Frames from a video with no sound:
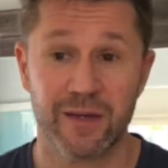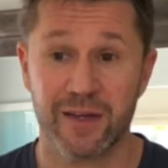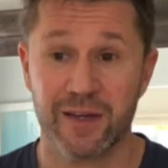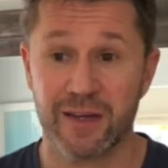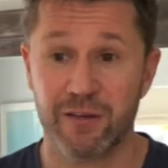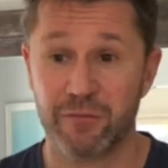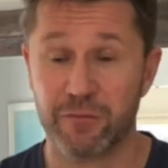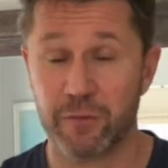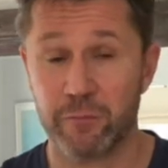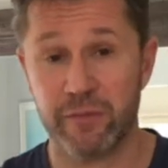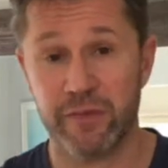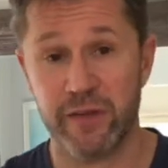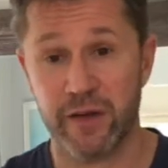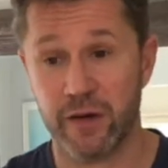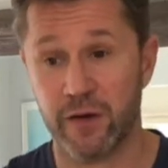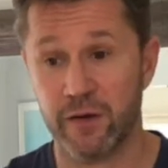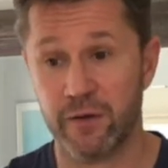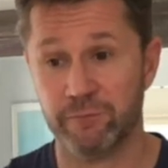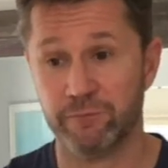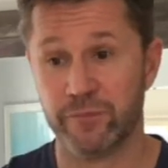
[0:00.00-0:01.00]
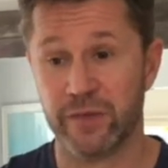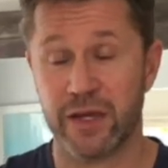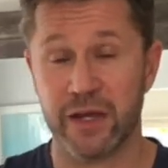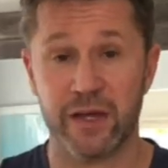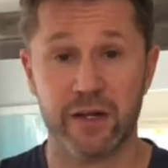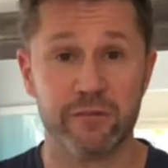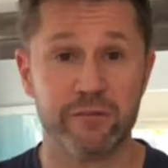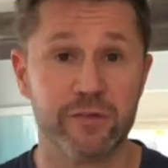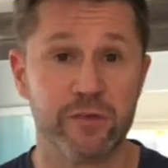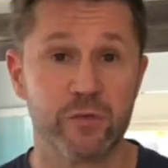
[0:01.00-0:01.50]
From there, I
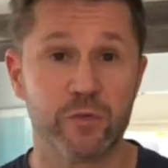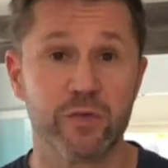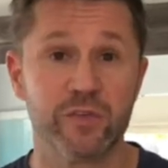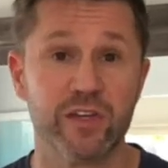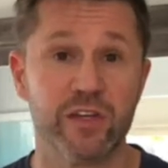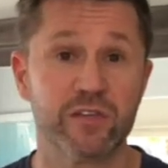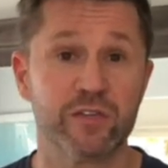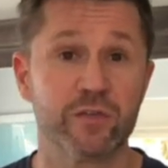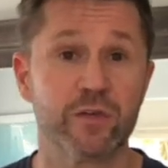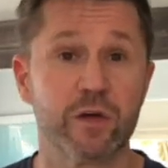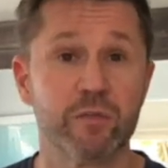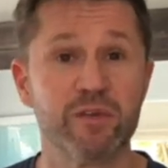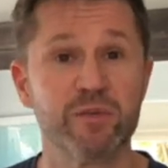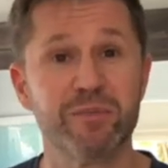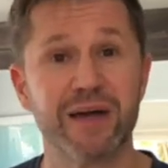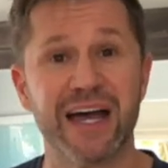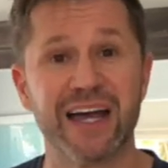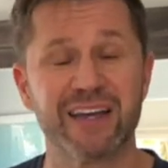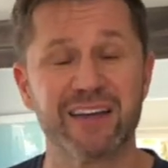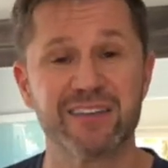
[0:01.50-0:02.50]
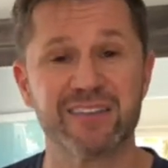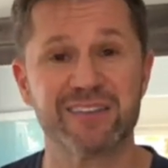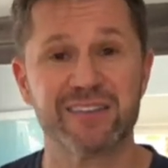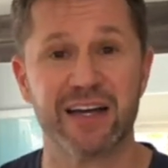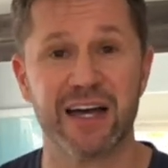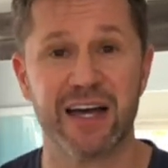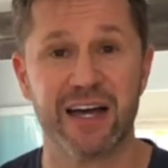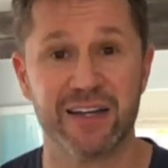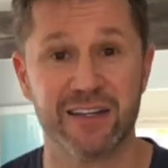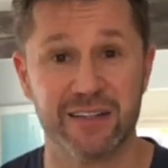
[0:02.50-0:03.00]
had a visualization of coming back inside.